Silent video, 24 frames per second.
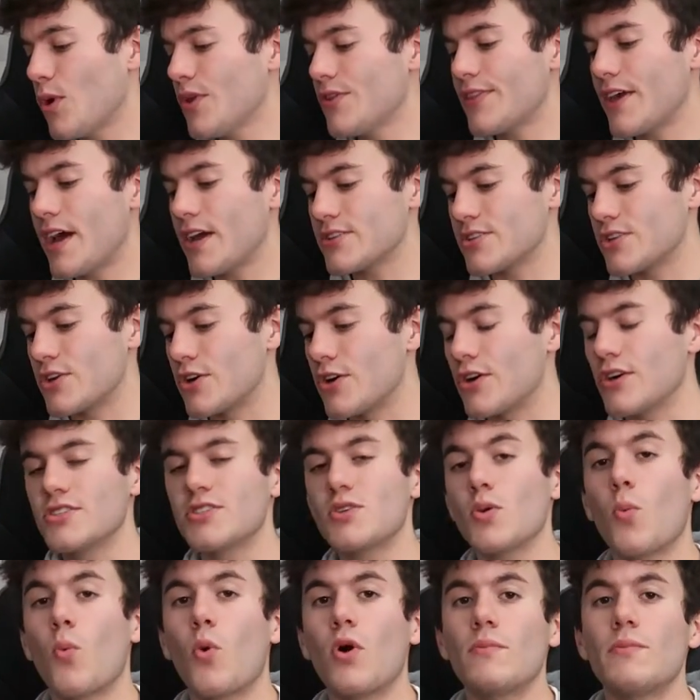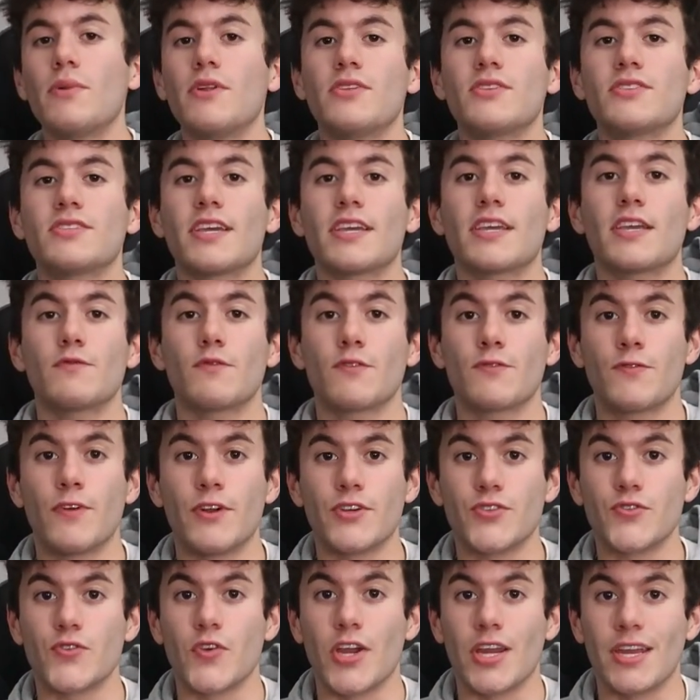1,000 hertz, 1 millisecond
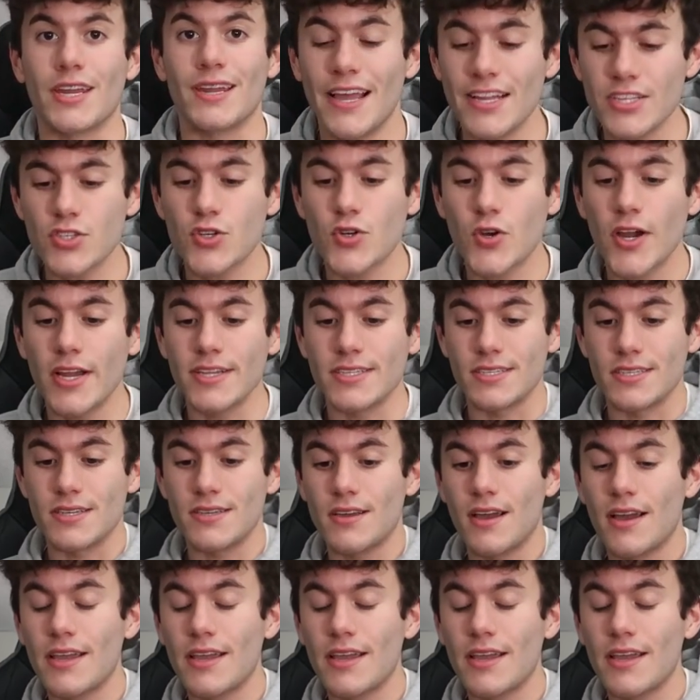refresh rate. That's crazy.